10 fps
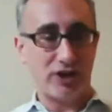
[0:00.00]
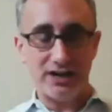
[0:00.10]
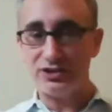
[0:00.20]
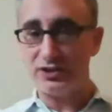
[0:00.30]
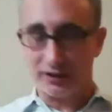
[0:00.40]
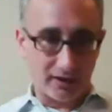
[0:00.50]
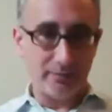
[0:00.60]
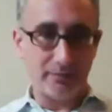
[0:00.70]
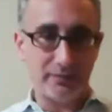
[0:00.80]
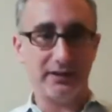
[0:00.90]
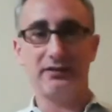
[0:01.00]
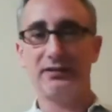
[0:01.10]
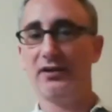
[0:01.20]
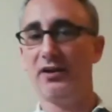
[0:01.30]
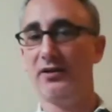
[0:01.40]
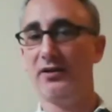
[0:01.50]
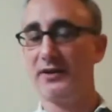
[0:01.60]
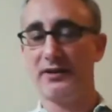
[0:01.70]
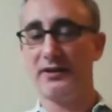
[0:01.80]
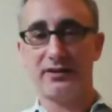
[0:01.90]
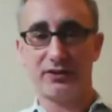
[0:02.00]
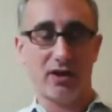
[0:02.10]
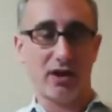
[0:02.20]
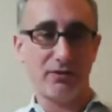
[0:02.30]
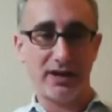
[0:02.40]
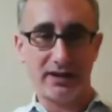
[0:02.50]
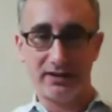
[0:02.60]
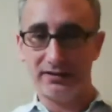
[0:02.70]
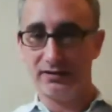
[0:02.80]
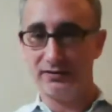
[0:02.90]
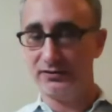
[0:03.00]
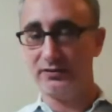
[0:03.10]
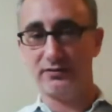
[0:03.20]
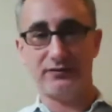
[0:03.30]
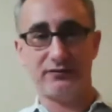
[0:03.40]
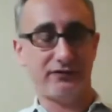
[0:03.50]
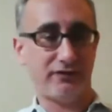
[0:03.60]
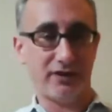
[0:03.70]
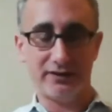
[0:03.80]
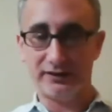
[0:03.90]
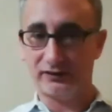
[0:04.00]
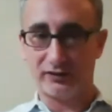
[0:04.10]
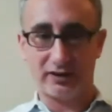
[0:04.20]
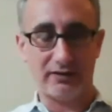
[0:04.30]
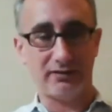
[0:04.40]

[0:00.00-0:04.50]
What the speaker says: change at the company. They're obligated under various